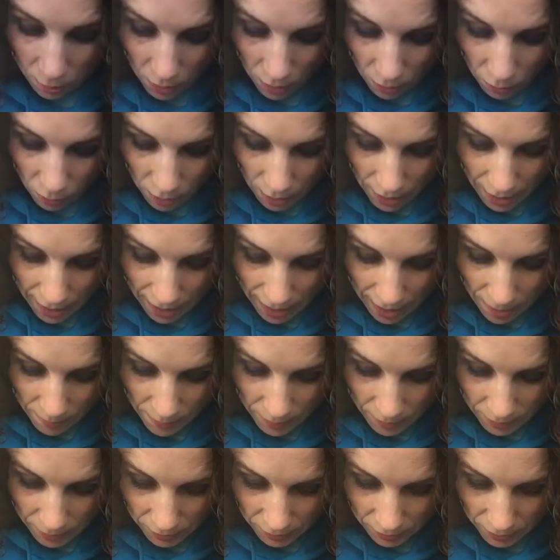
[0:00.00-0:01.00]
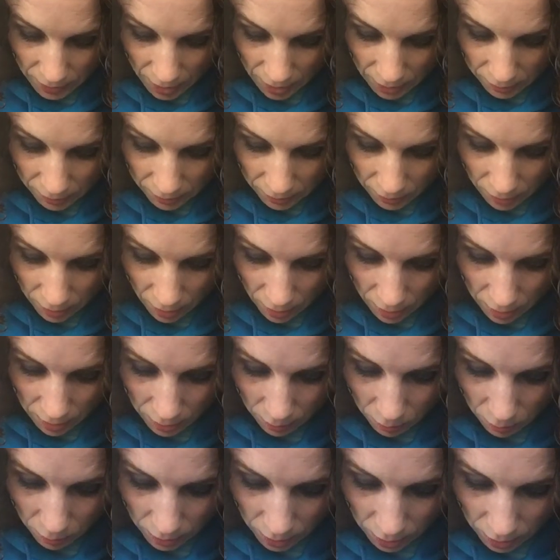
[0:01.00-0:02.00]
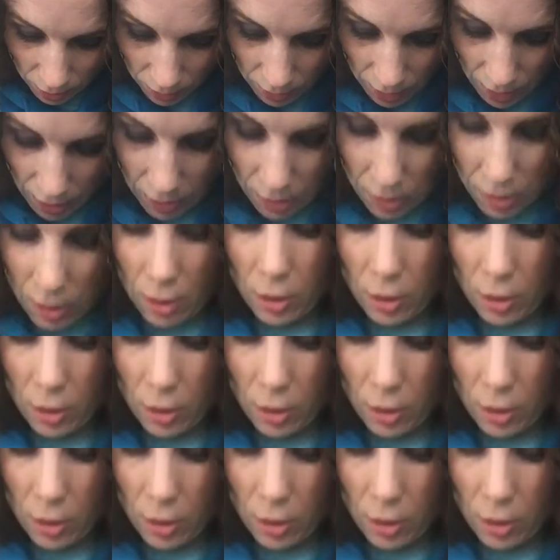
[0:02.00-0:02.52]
what will happen is that side will get